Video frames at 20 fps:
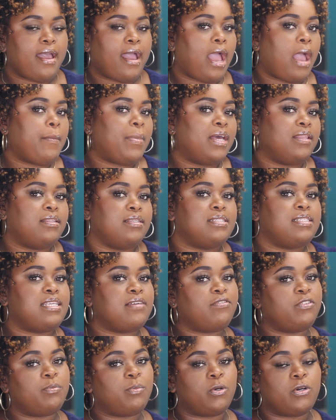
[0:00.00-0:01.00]
I'm at the
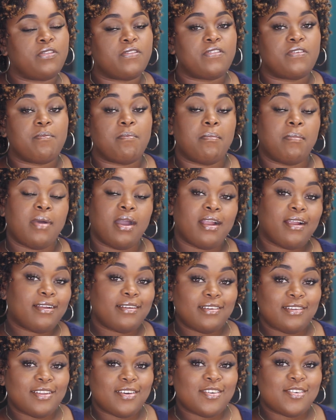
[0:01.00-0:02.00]
7-month
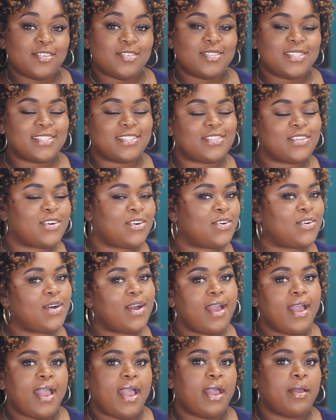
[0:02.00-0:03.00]
mark now, so
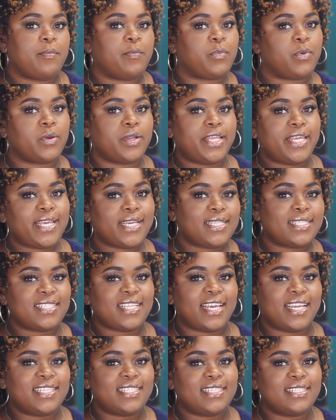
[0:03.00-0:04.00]
I'm pretty
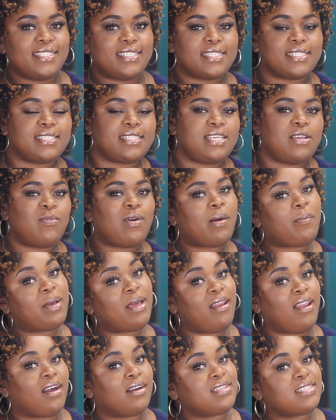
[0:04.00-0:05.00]
excited to see what
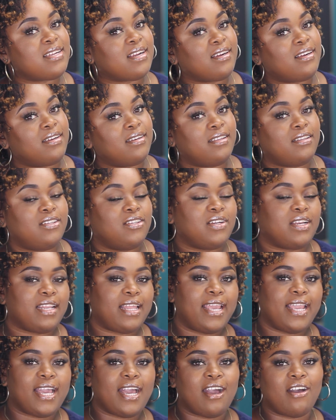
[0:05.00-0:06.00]
my locks are gonna look
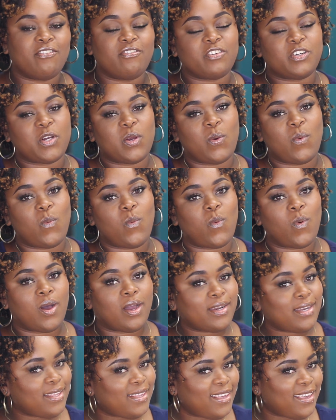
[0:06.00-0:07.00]
like after
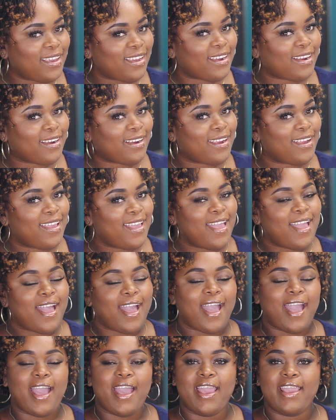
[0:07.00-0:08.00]
1 year.
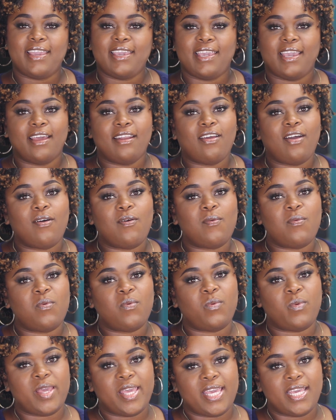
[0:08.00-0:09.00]
I cannot
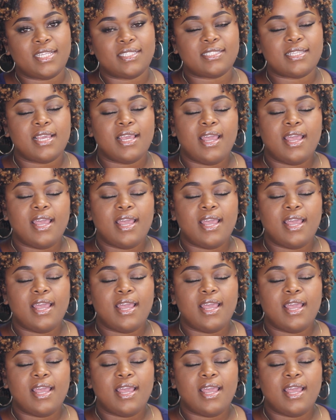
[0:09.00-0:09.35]
wait.